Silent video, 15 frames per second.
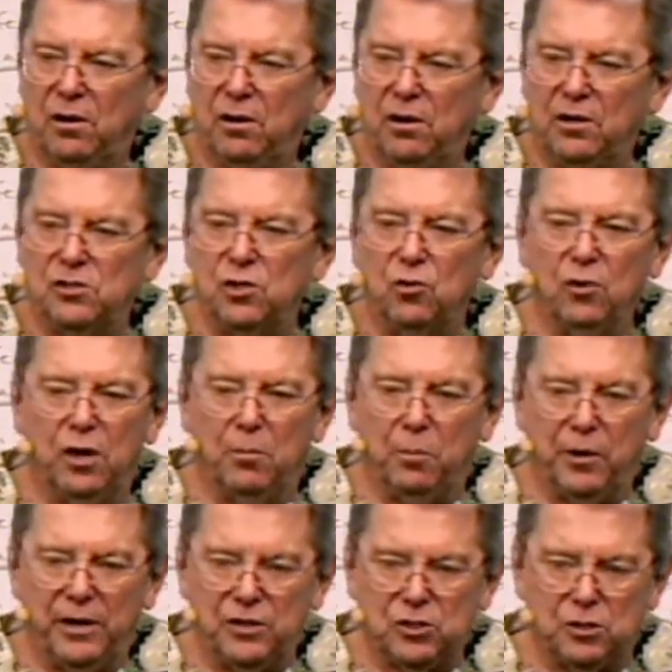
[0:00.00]
It's a great
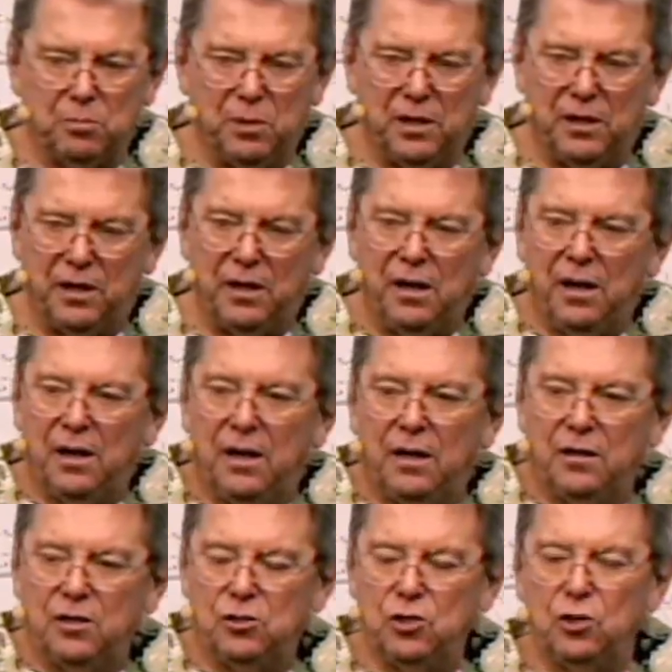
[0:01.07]
place to be.
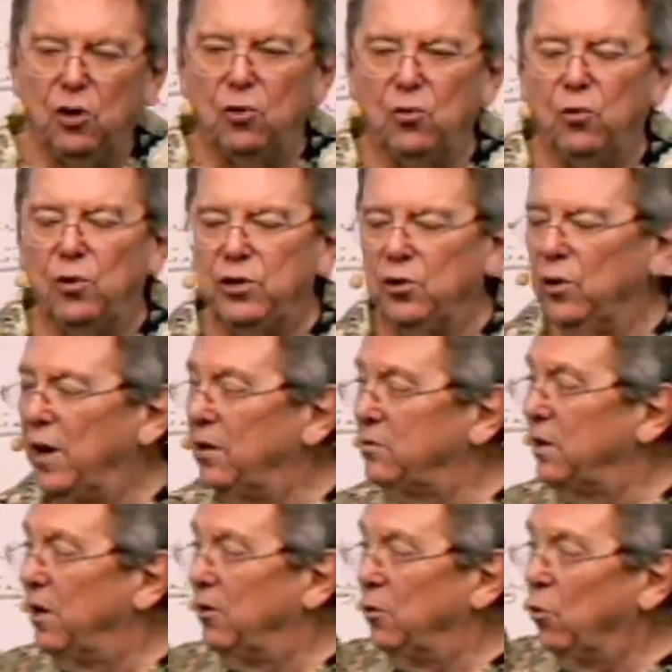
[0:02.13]
Did you know when you're out
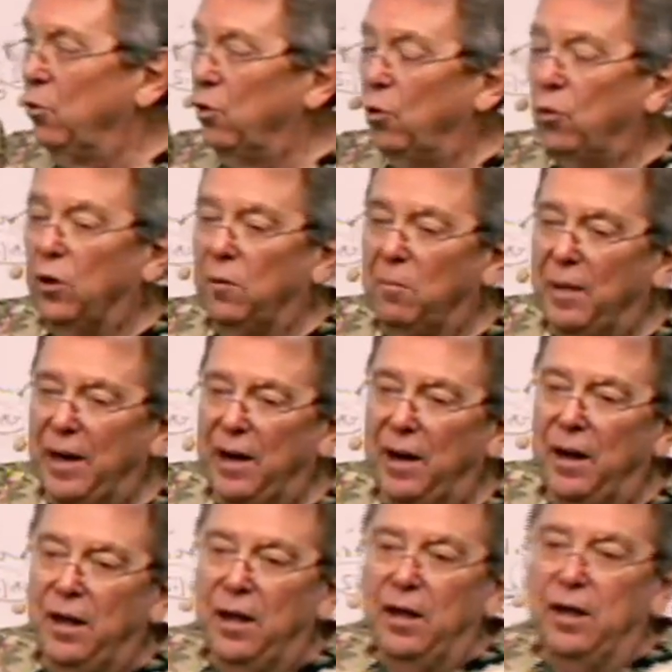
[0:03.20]
there in the world, when a man
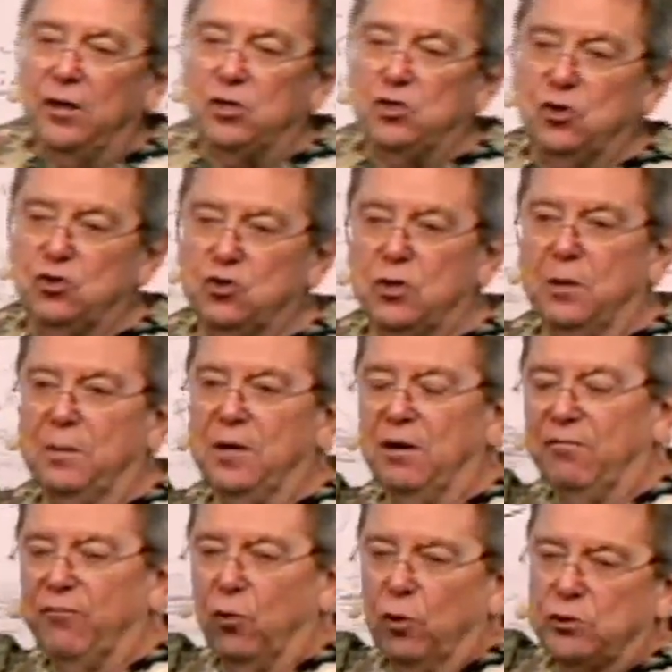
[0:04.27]
is distributing
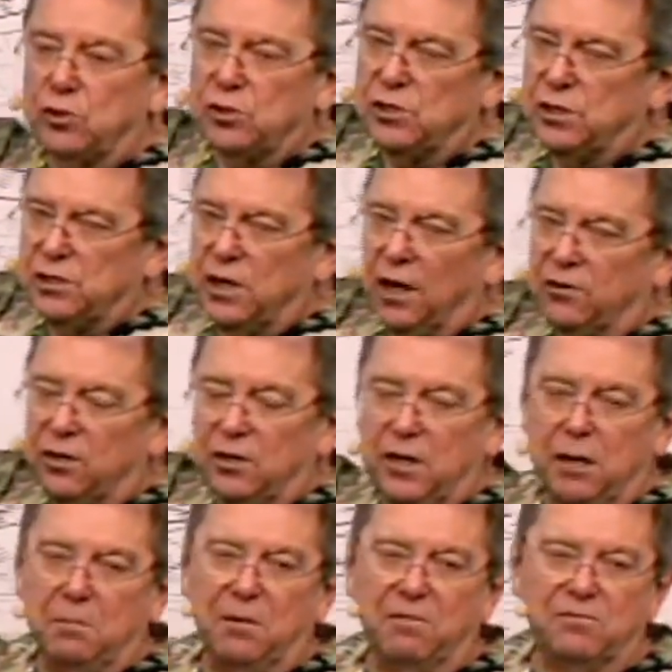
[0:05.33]
fortunes, he's got the
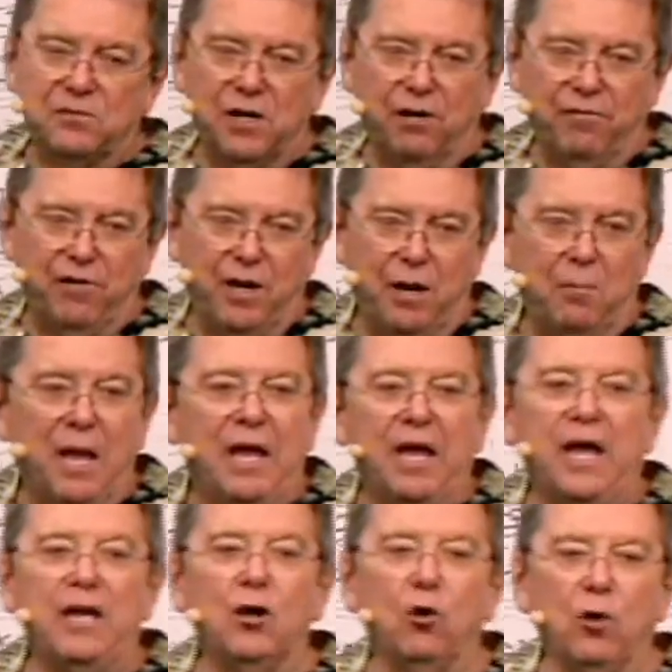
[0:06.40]
demon of self in him.
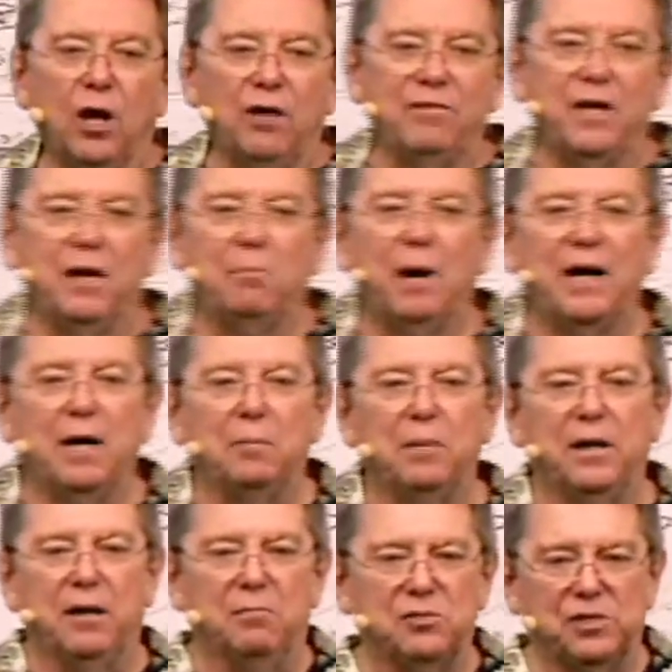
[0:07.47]
He don't love anybody
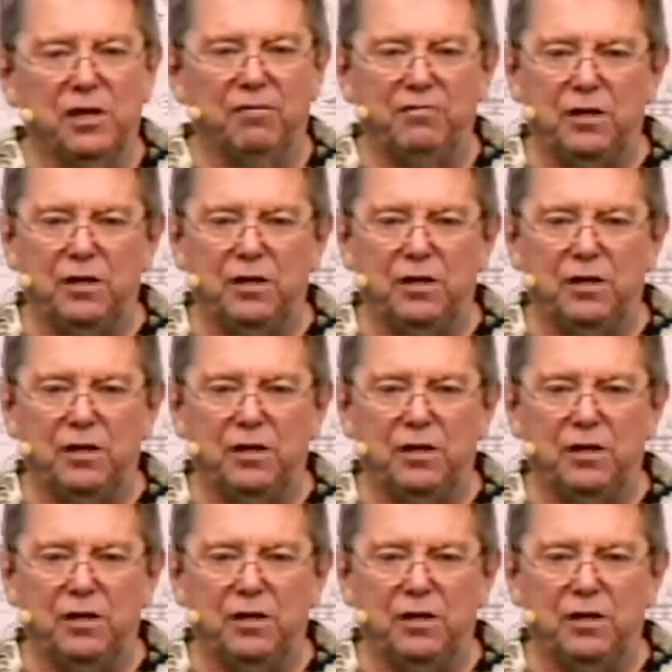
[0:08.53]
but himself.